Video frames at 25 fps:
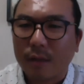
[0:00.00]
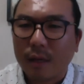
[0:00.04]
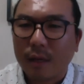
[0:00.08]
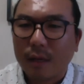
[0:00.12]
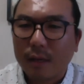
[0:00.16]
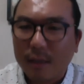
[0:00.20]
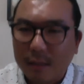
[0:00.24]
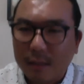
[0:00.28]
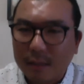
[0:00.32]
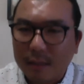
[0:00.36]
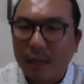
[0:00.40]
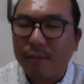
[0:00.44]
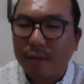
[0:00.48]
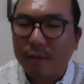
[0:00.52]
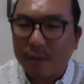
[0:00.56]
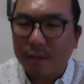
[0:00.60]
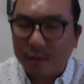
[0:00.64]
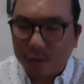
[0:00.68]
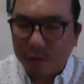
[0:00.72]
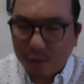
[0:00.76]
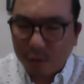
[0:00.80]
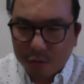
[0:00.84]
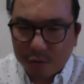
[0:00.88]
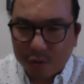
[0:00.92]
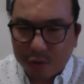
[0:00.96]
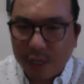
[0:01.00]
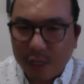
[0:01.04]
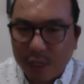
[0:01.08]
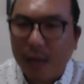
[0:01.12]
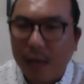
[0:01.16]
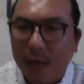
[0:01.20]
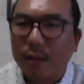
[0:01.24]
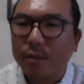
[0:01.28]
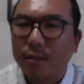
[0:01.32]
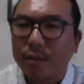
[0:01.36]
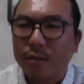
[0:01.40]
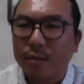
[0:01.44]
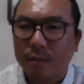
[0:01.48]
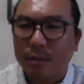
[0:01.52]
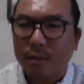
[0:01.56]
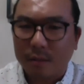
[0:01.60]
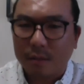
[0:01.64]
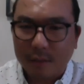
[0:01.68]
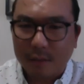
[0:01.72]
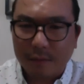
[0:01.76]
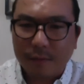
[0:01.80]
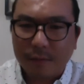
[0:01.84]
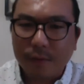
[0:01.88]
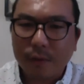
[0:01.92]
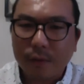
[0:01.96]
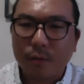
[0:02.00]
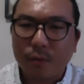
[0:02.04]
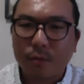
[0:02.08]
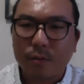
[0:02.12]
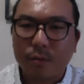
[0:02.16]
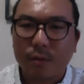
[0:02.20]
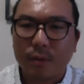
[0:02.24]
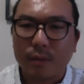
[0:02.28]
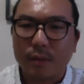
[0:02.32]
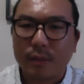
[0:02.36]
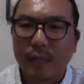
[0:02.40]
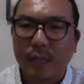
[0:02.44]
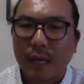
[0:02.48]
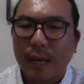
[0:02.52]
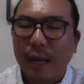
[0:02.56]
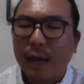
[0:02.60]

He's having his own challenges and difficulties,